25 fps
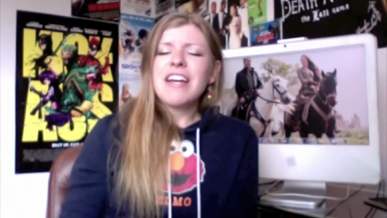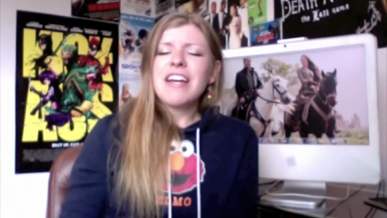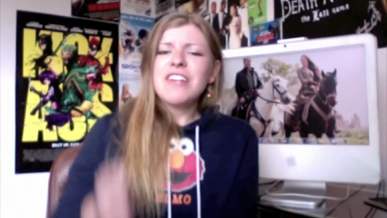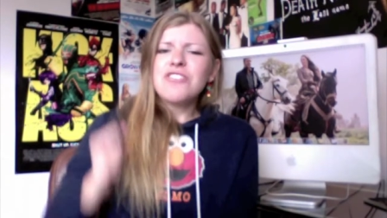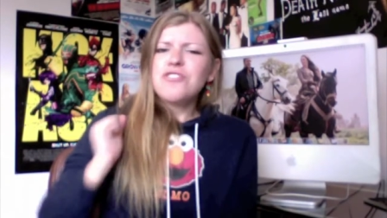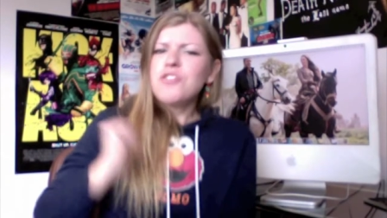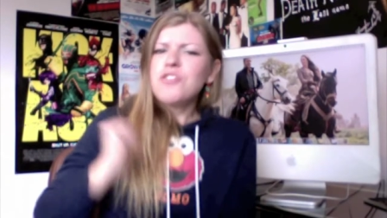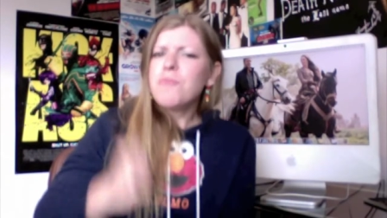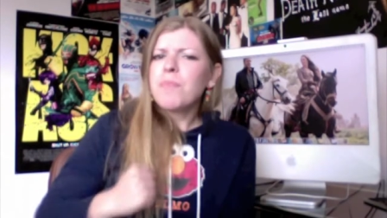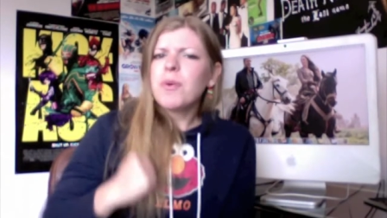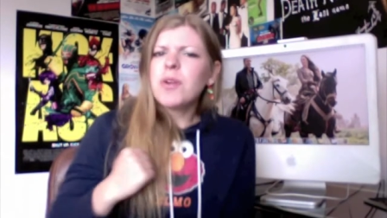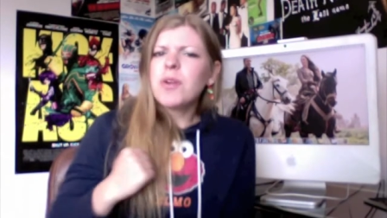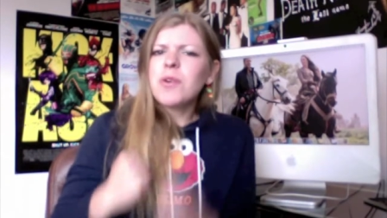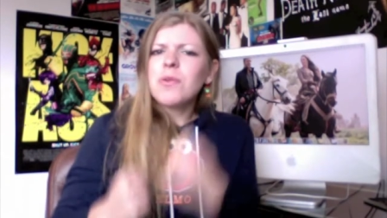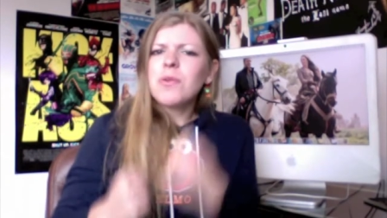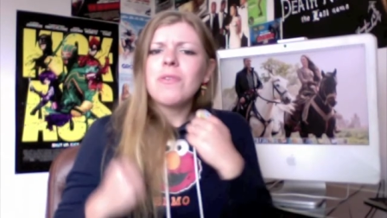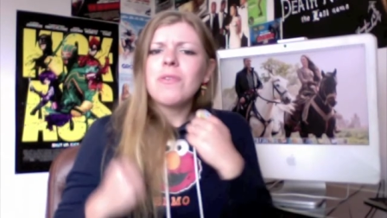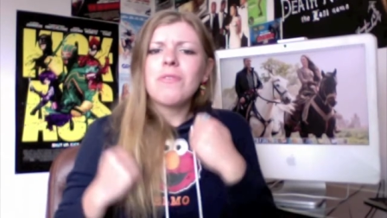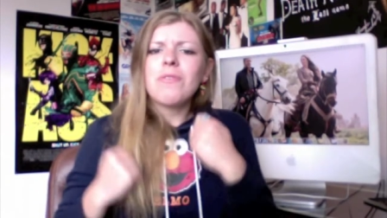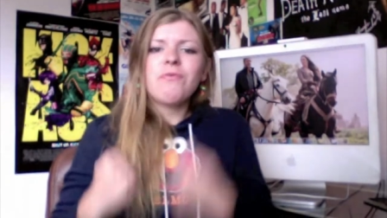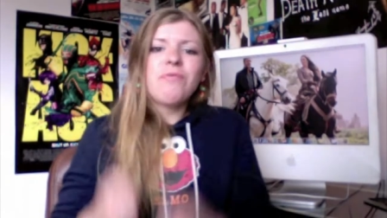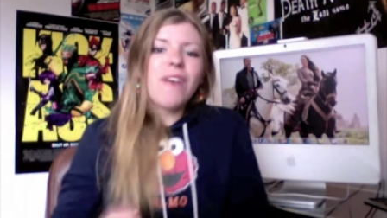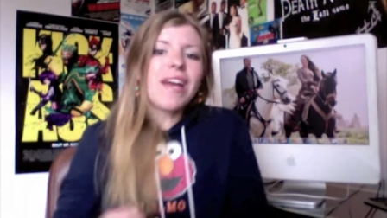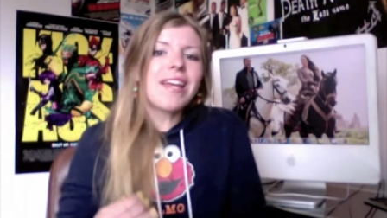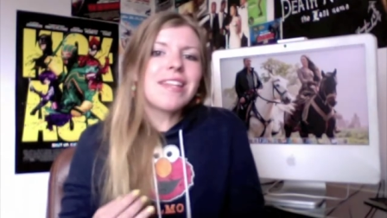super
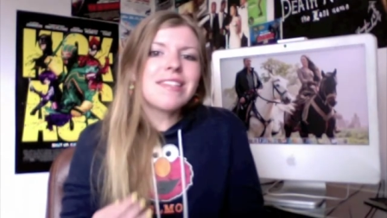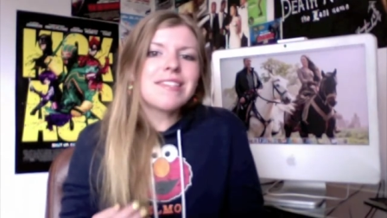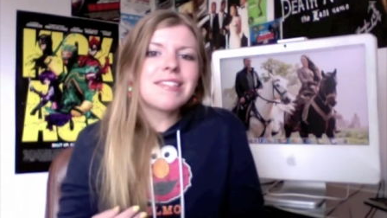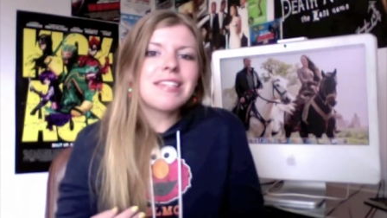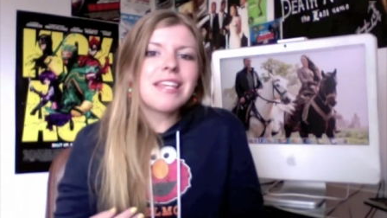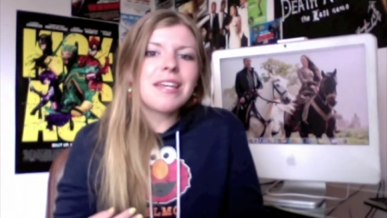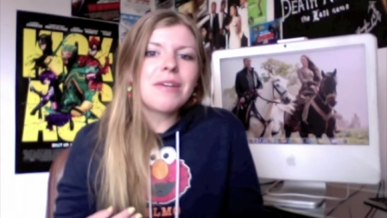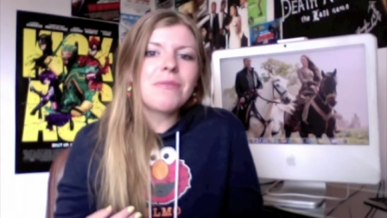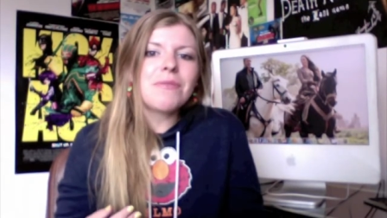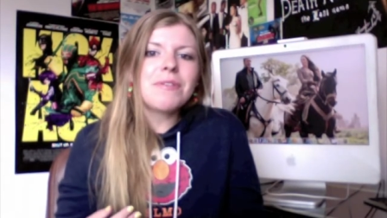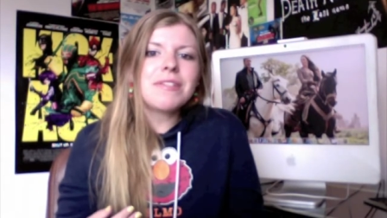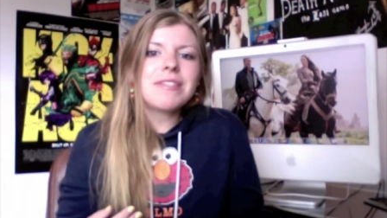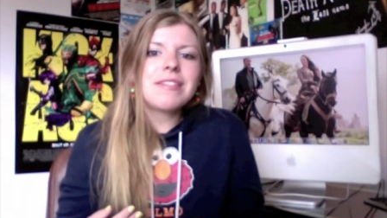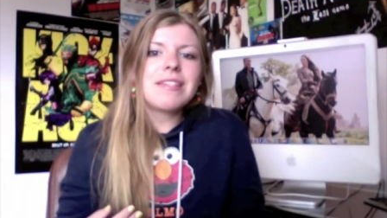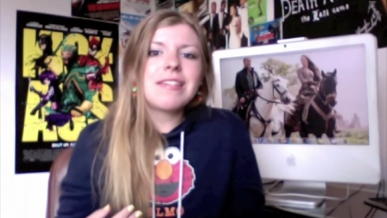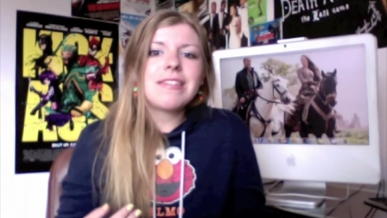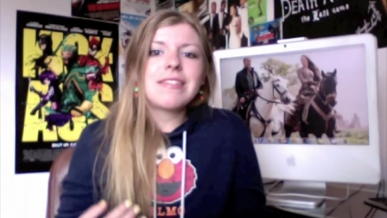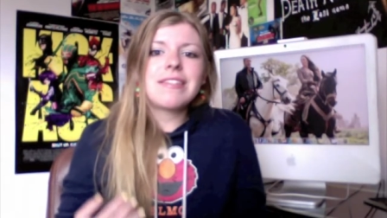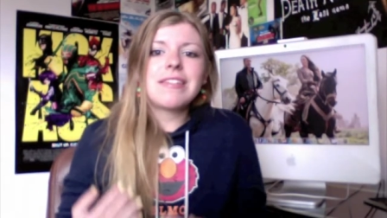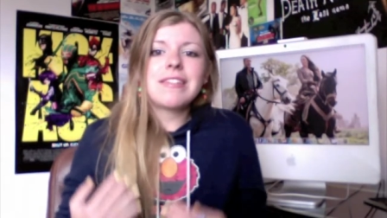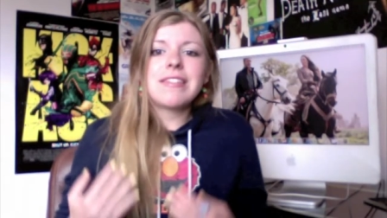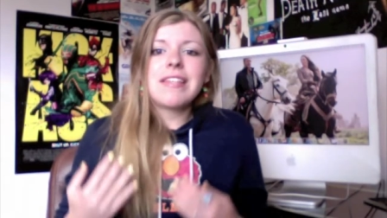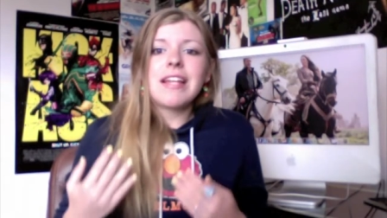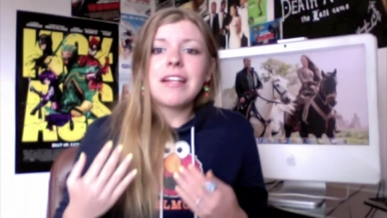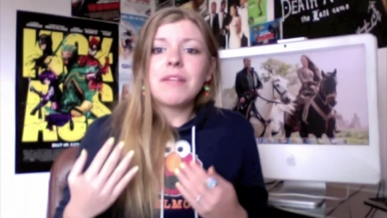cool fight sequences
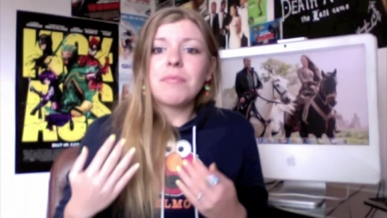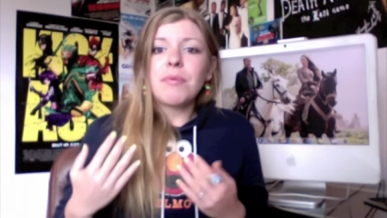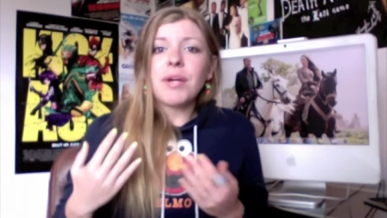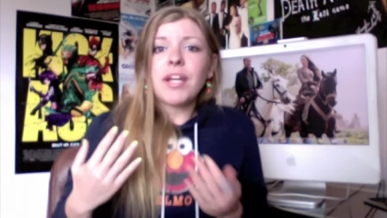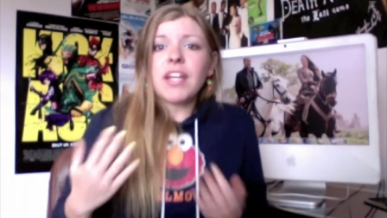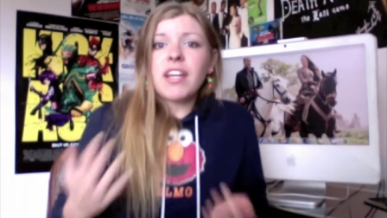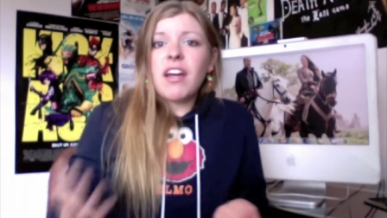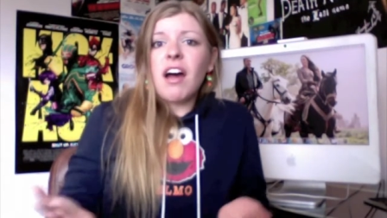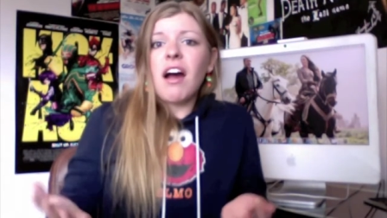to celebrate